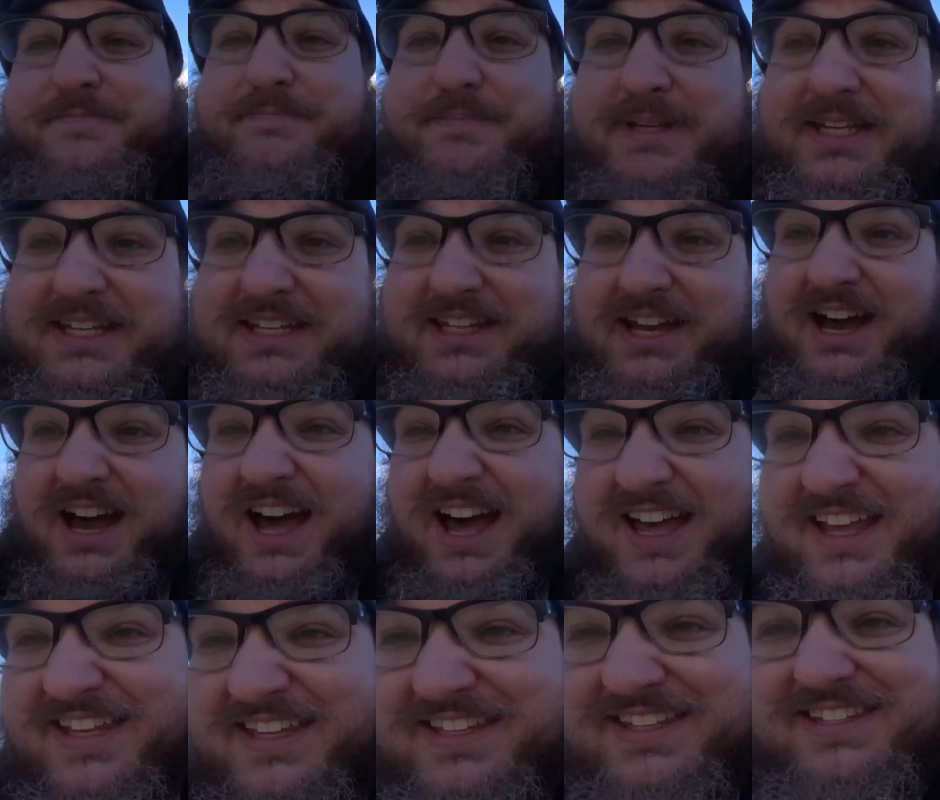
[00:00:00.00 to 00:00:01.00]

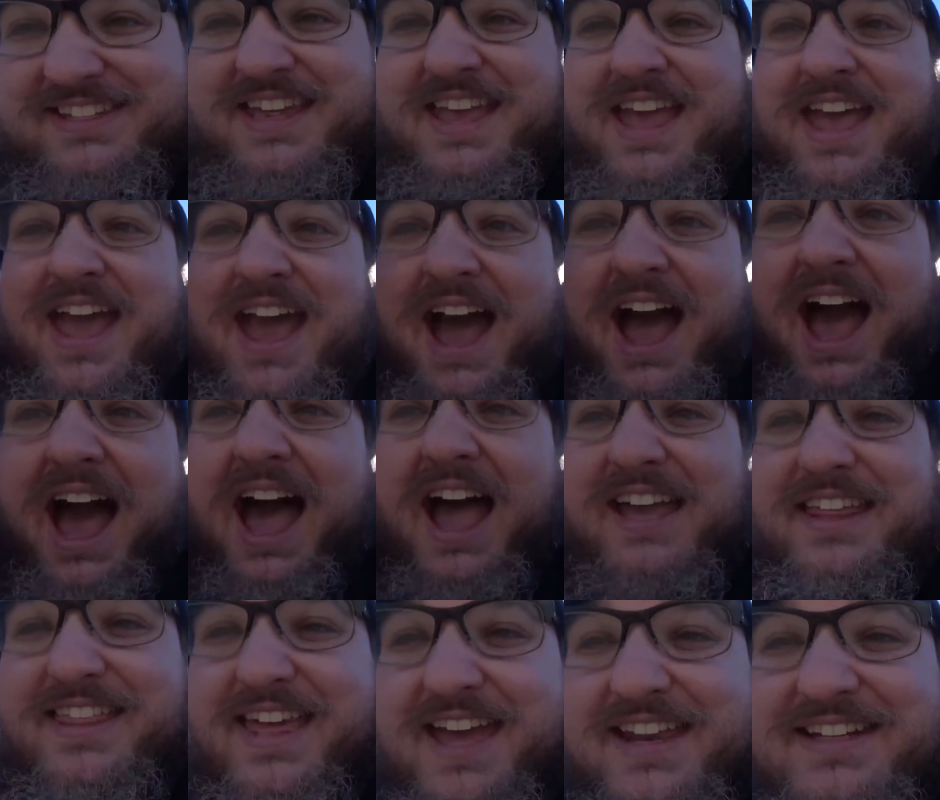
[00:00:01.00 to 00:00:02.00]
because
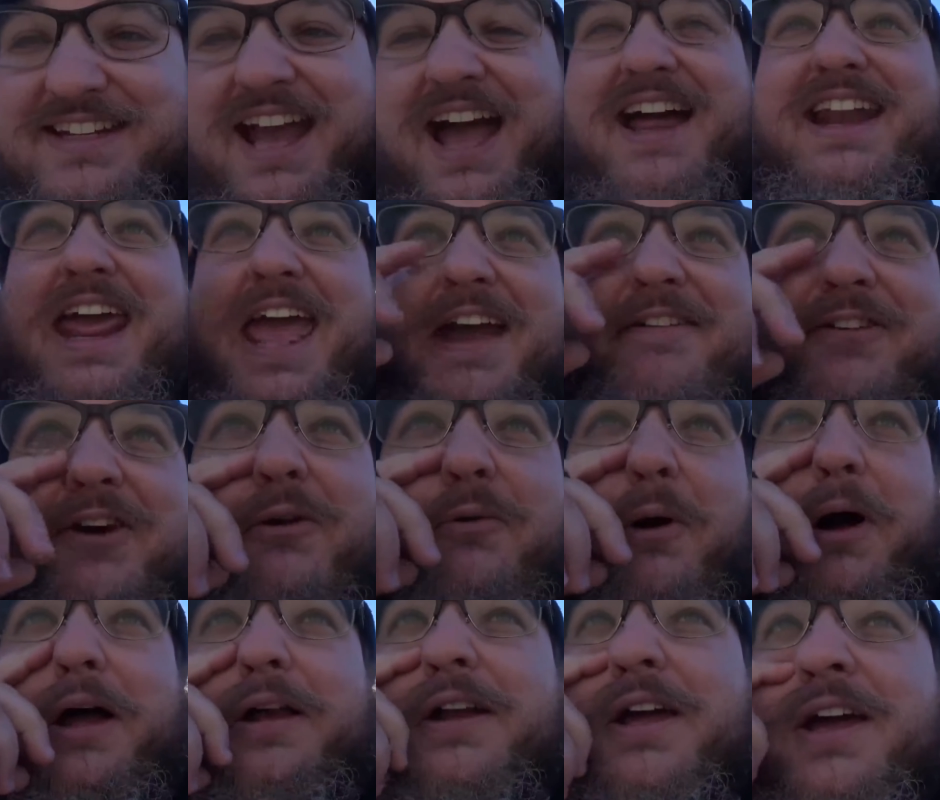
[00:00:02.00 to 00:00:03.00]
I then got
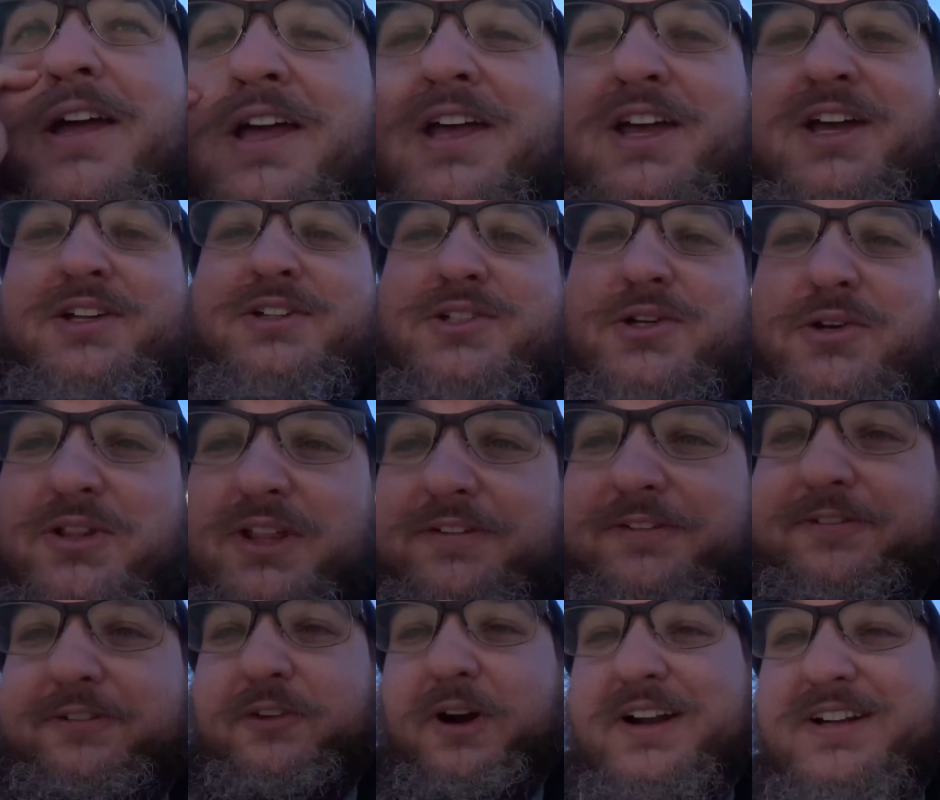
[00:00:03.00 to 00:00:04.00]
everyone to the
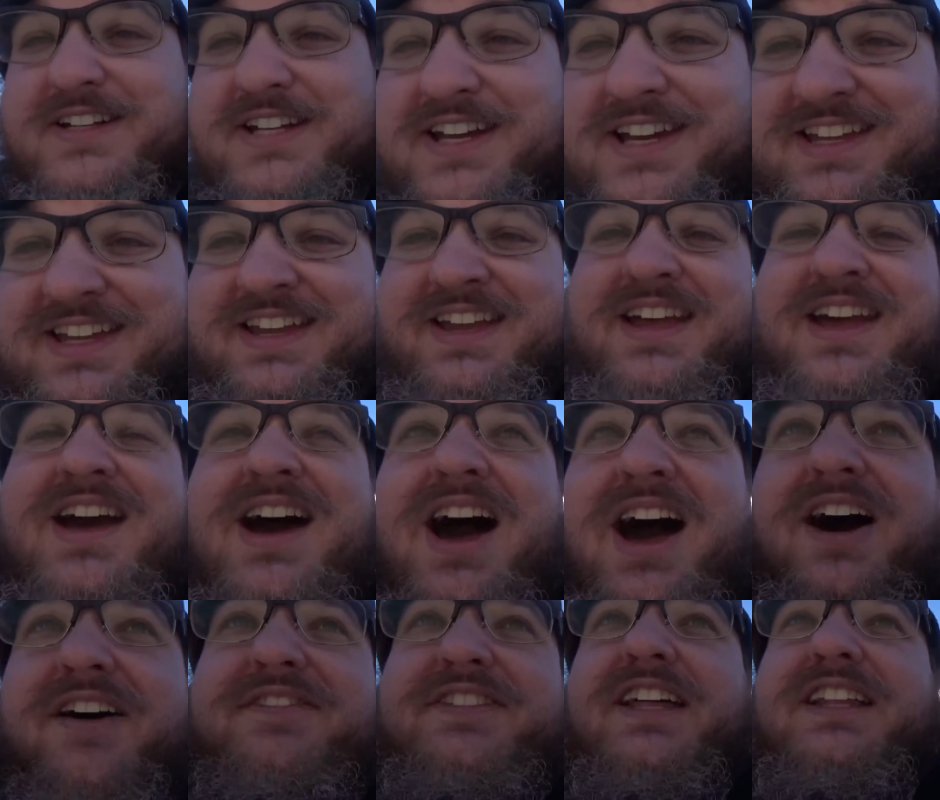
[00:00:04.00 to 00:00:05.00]
front
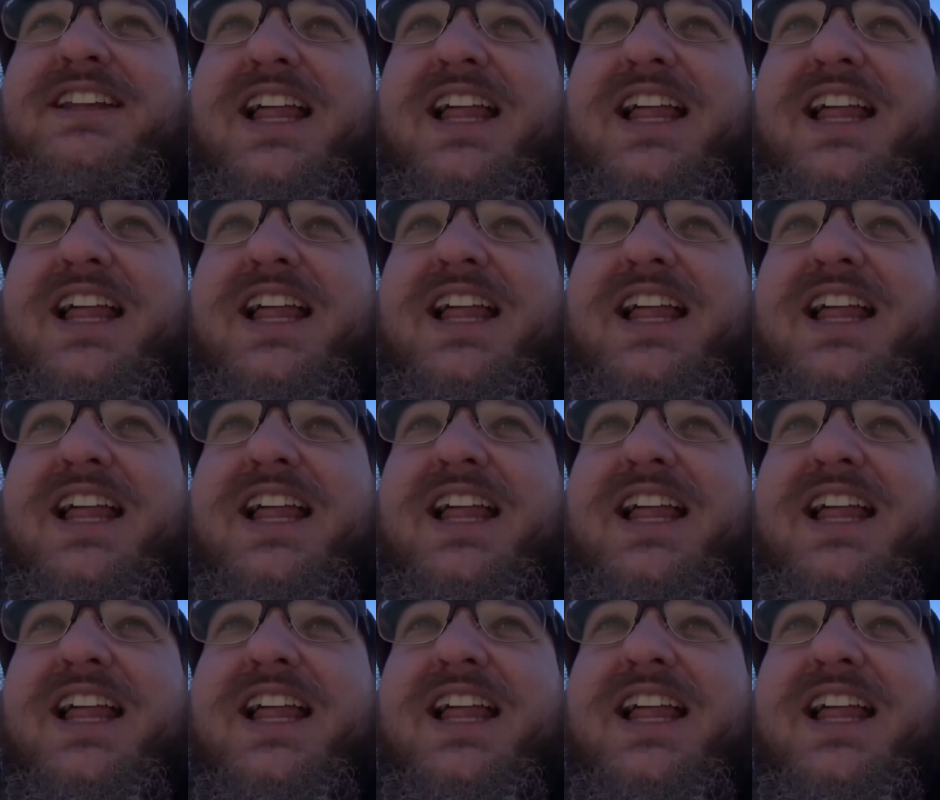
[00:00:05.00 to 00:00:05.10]
of the